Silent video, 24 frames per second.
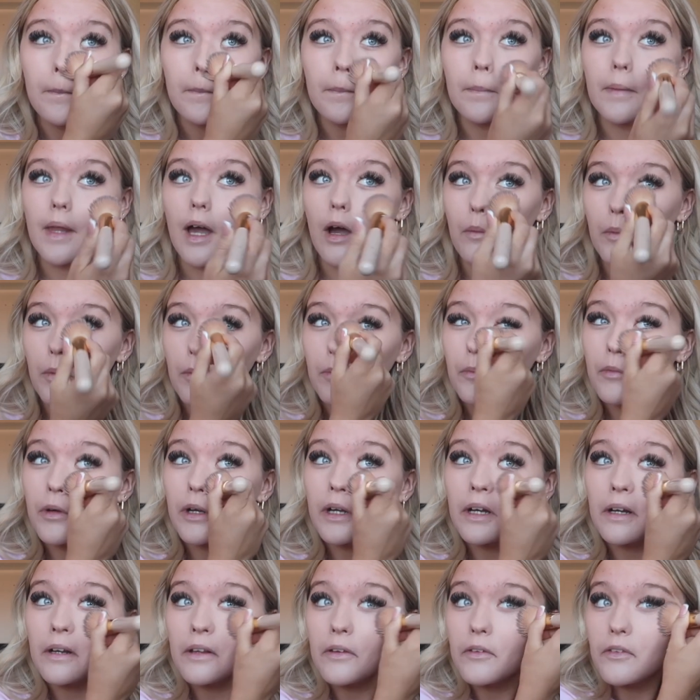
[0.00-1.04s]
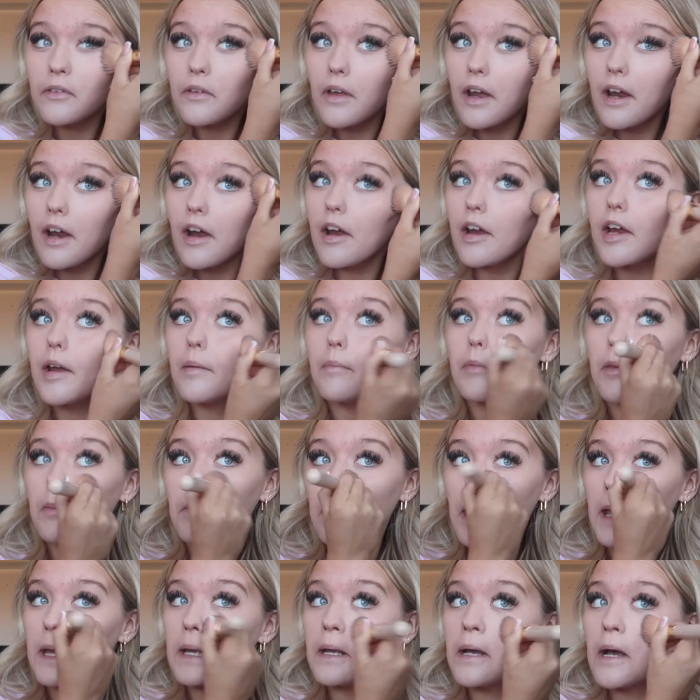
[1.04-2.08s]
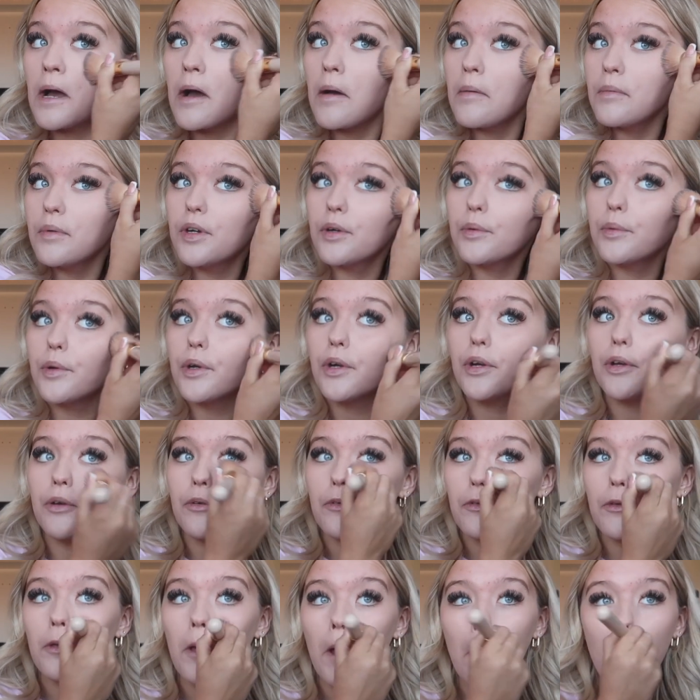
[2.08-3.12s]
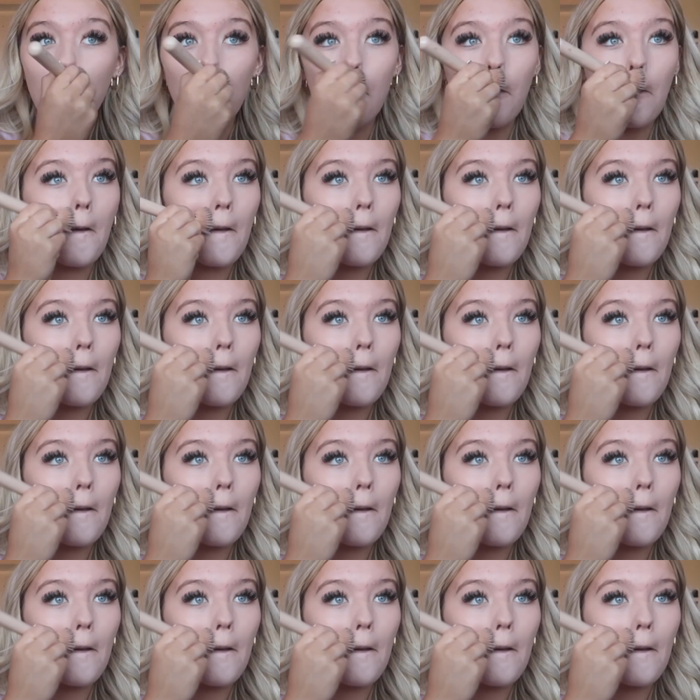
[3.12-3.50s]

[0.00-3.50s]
Now I wouldn't really say I am the makeup guru, so